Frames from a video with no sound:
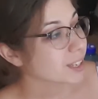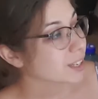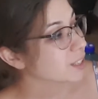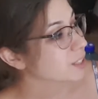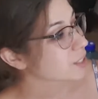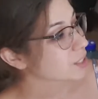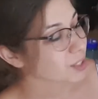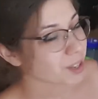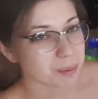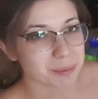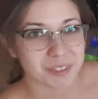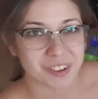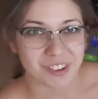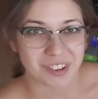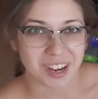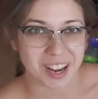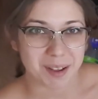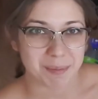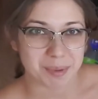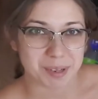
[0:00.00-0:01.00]
So I'm
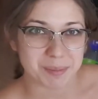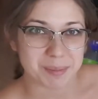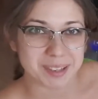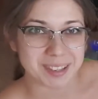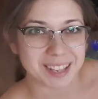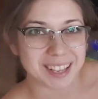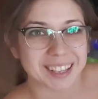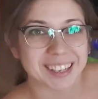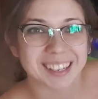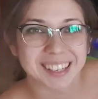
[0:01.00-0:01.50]
very happy about that.